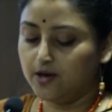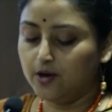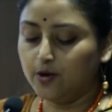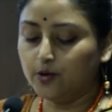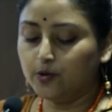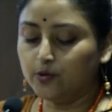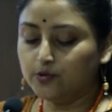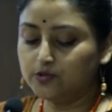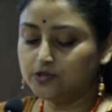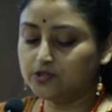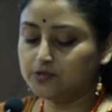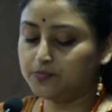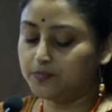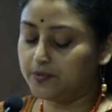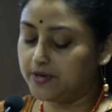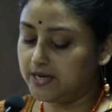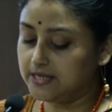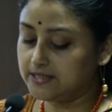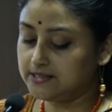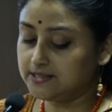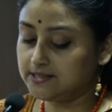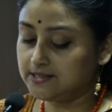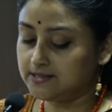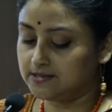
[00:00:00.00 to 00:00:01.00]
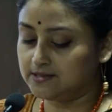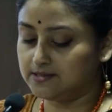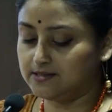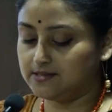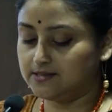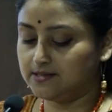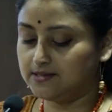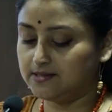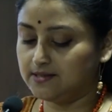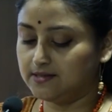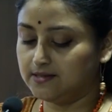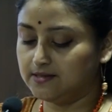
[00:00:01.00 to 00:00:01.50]
whose
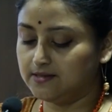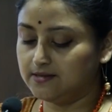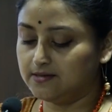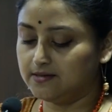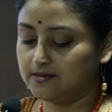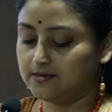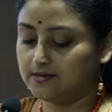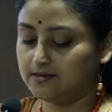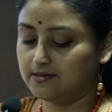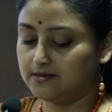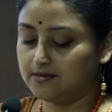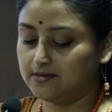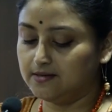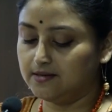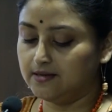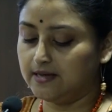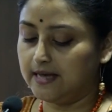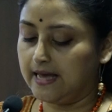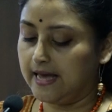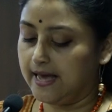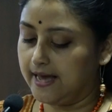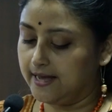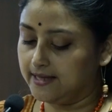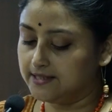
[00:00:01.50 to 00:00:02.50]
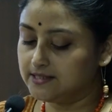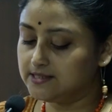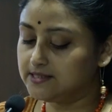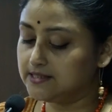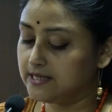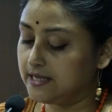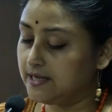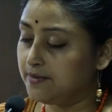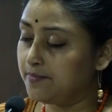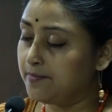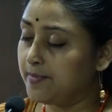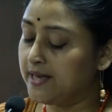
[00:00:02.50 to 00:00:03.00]
presence adds
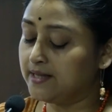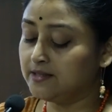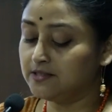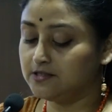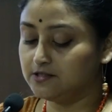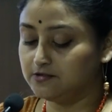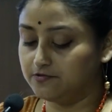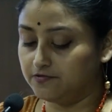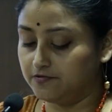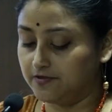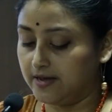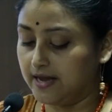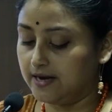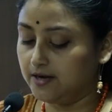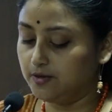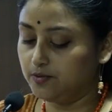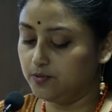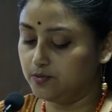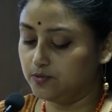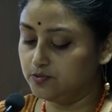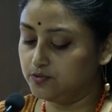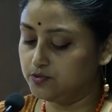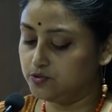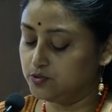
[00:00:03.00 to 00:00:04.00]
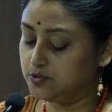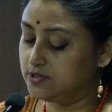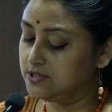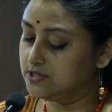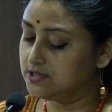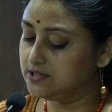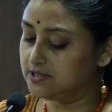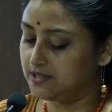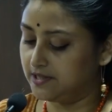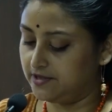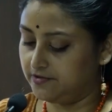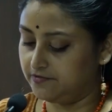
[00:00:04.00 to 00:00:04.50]
immense value to
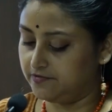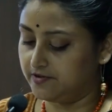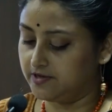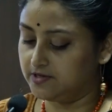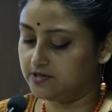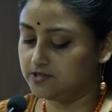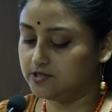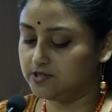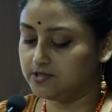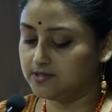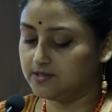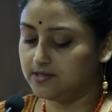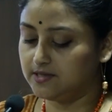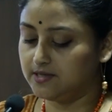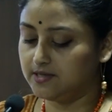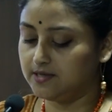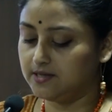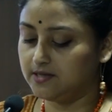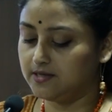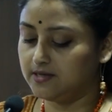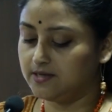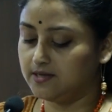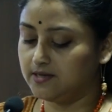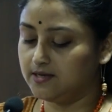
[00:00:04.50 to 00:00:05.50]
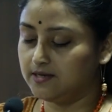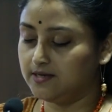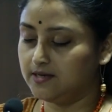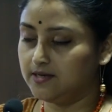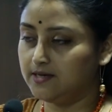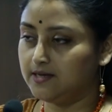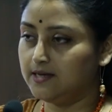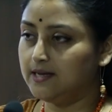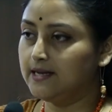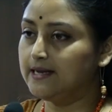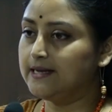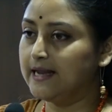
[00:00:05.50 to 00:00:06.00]
this event.
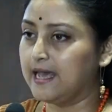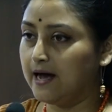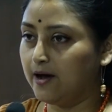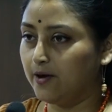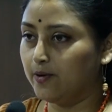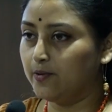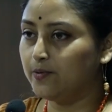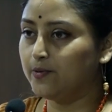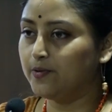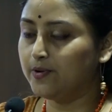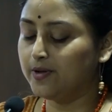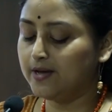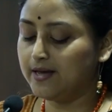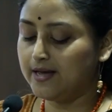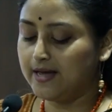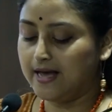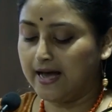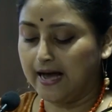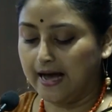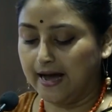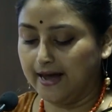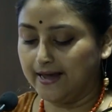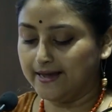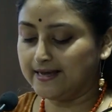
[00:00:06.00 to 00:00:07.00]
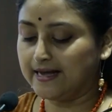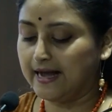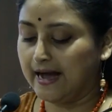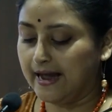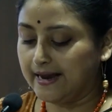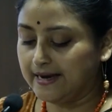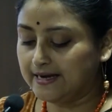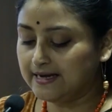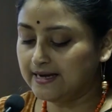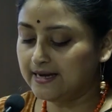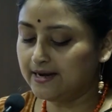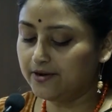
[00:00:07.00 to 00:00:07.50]
Now, I
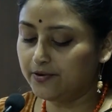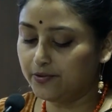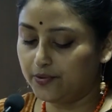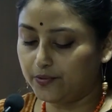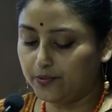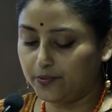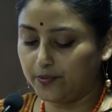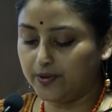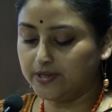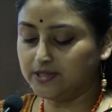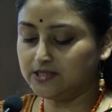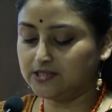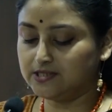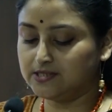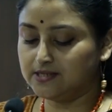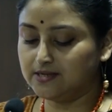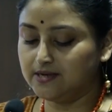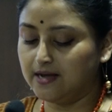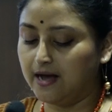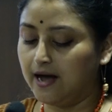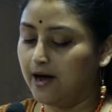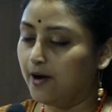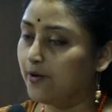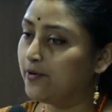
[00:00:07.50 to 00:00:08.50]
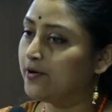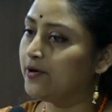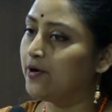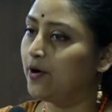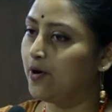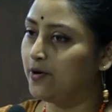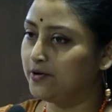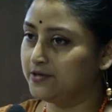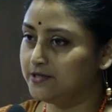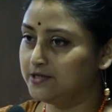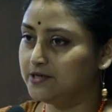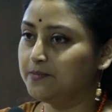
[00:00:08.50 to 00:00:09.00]
kindly request our
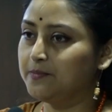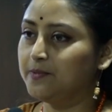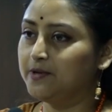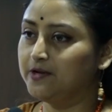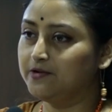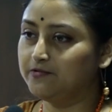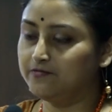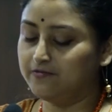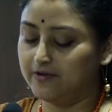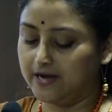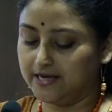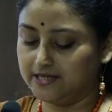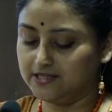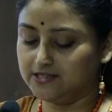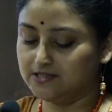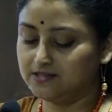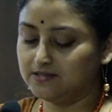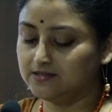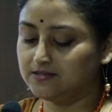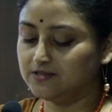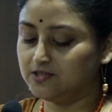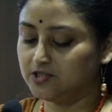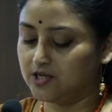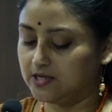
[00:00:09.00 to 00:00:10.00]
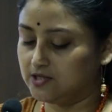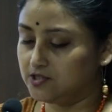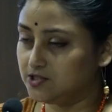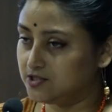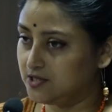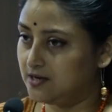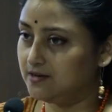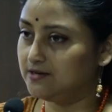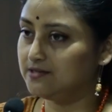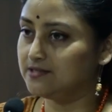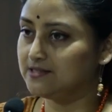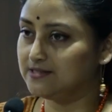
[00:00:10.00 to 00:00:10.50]
Honorable Vice
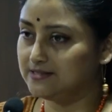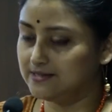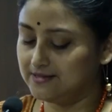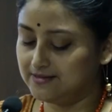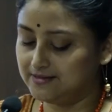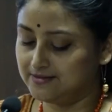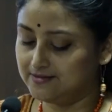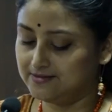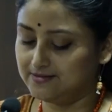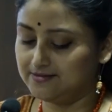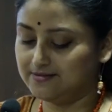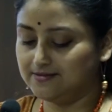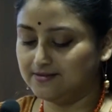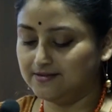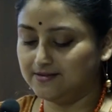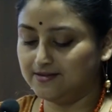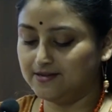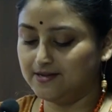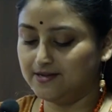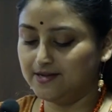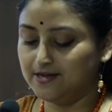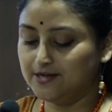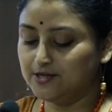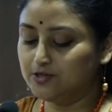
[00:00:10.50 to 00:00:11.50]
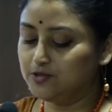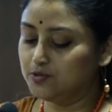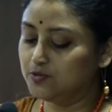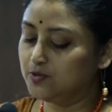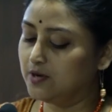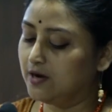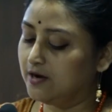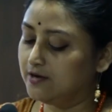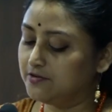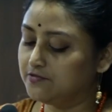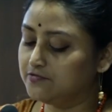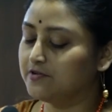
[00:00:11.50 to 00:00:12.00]
Chancellor, Sir, to
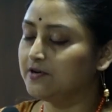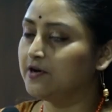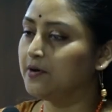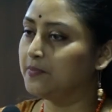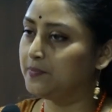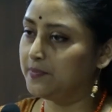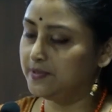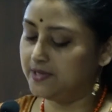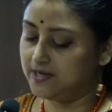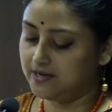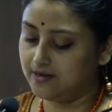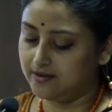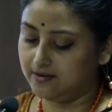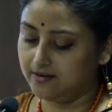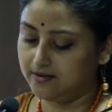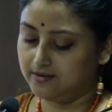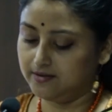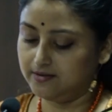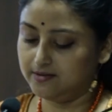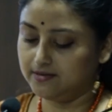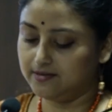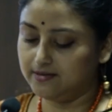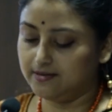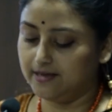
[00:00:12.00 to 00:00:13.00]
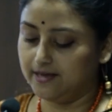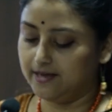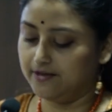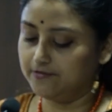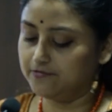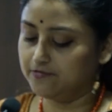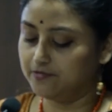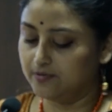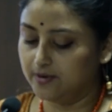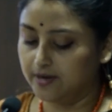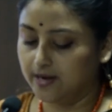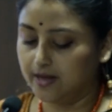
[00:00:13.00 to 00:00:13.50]
confer upon her a
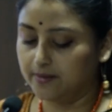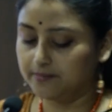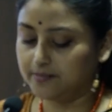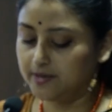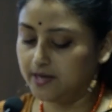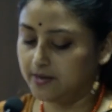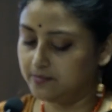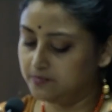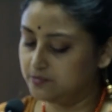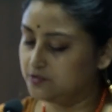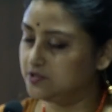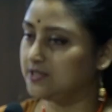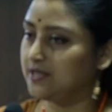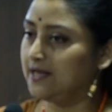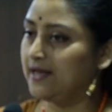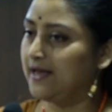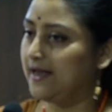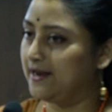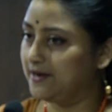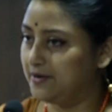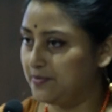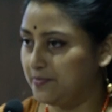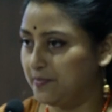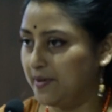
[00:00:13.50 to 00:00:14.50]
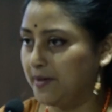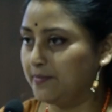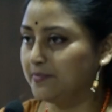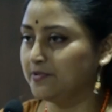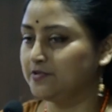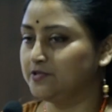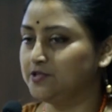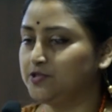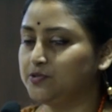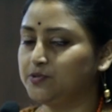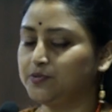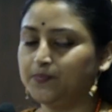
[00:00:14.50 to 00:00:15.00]
Fulam Gamusa and a
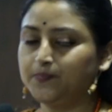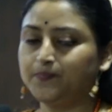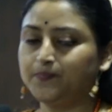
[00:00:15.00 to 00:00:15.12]
memento.